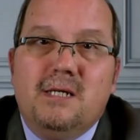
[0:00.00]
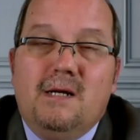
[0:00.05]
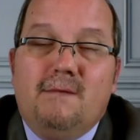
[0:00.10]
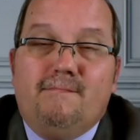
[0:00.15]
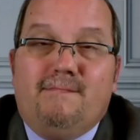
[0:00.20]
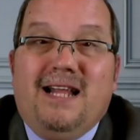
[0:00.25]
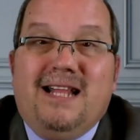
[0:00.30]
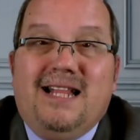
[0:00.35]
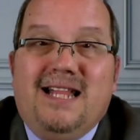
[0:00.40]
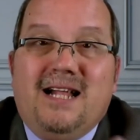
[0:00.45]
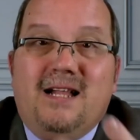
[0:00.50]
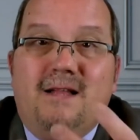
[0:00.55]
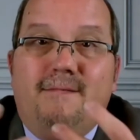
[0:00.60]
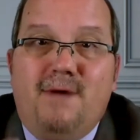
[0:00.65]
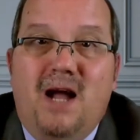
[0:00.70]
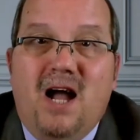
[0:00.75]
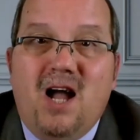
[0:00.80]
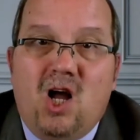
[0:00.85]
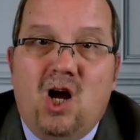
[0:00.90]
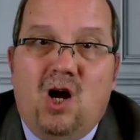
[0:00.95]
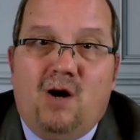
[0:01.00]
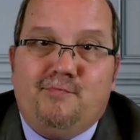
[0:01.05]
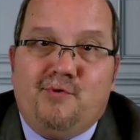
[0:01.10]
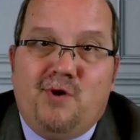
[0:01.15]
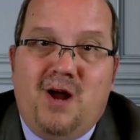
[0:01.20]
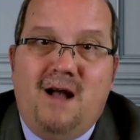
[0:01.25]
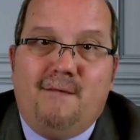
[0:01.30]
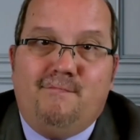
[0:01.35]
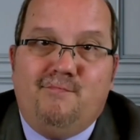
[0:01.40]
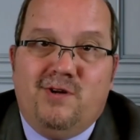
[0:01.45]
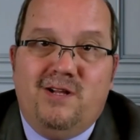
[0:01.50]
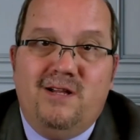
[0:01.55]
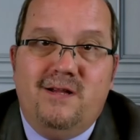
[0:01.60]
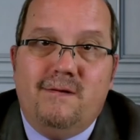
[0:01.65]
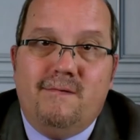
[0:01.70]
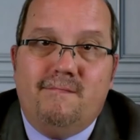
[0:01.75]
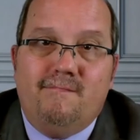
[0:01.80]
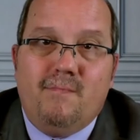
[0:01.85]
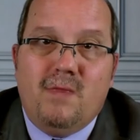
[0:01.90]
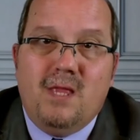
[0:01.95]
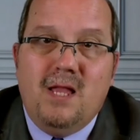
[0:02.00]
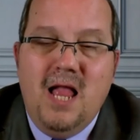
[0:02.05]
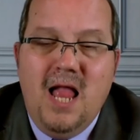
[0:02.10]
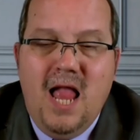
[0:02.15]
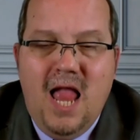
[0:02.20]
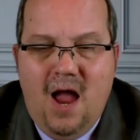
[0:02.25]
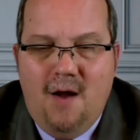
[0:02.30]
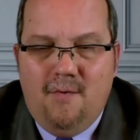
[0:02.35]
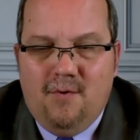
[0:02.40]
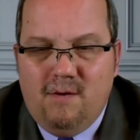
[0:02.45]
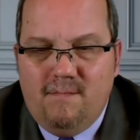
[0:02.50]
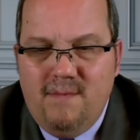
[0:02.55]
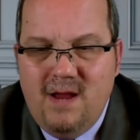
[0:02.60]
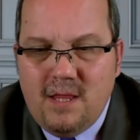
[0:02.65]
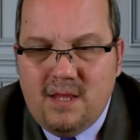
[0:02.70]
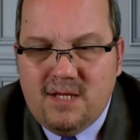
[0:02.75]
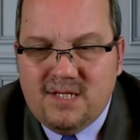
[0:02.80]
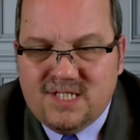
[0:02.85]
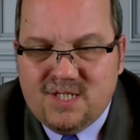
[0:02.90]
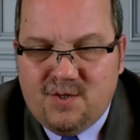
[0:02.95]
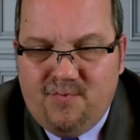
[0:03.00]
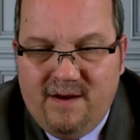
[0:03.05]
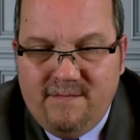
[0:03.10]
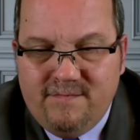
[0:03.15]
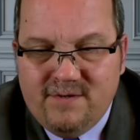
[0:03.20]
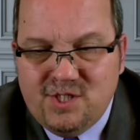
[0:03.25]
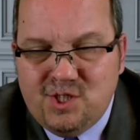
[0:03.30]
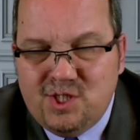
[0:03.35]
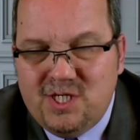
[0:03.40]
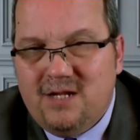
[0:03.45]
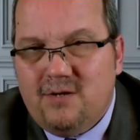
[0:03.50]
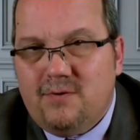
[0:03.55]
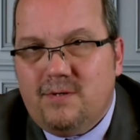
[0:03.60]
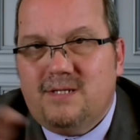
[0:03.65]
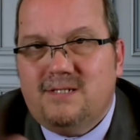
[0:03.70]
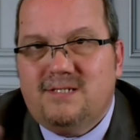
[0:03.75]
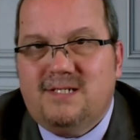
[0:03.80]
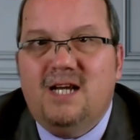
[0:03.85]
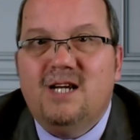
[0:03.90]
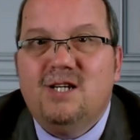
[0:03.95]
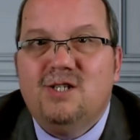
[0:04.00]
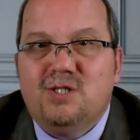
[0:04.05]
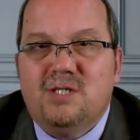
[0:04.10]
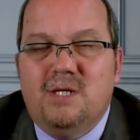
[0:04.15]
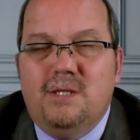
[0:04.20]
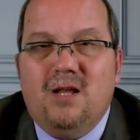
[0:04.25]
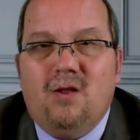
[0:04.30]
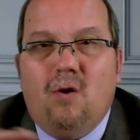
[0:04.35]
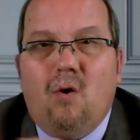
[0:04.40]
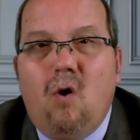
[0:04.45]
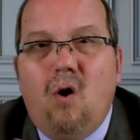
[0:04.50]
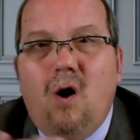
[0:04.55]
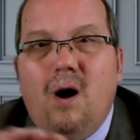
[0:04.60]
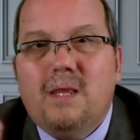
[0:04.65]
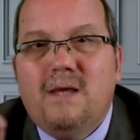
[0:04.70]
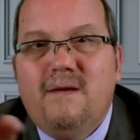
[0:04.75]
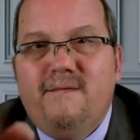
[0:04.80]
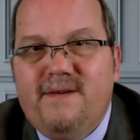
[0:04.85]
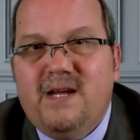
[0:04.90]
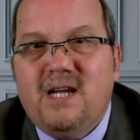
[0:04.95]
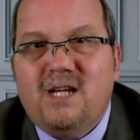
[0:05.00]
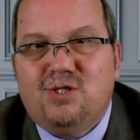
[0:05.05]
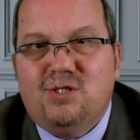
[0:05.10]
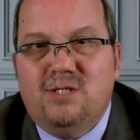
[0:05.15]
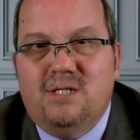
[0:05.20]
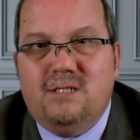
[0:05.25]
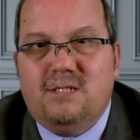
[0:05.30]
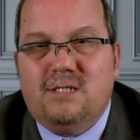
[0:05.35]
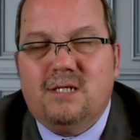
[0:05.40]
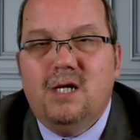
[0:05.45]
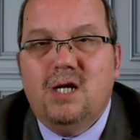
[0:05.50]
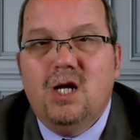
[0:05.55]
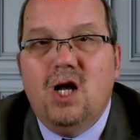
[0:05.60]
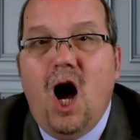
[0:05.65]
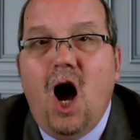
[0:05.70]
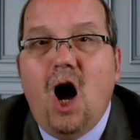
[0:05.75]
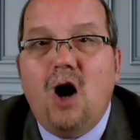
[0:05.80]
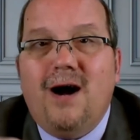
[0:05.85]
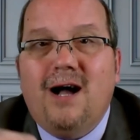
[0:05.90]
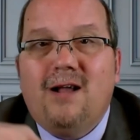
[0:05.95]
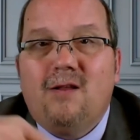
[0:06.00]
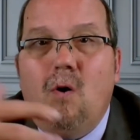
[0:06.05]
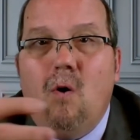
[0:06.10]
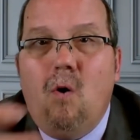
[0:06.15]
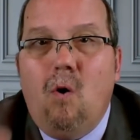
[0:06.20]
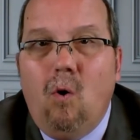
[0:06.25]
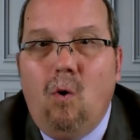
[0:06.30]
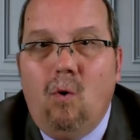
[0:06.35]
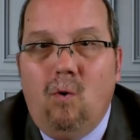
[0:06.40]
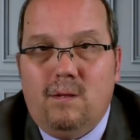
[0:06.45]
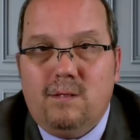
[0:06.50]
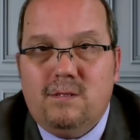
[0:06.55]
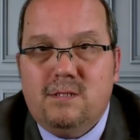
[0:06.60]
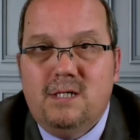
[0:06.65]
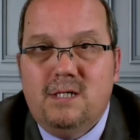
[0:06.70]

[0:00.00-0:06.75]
by getting back our property. And when you make the sweeping generalization that all evictions are on hold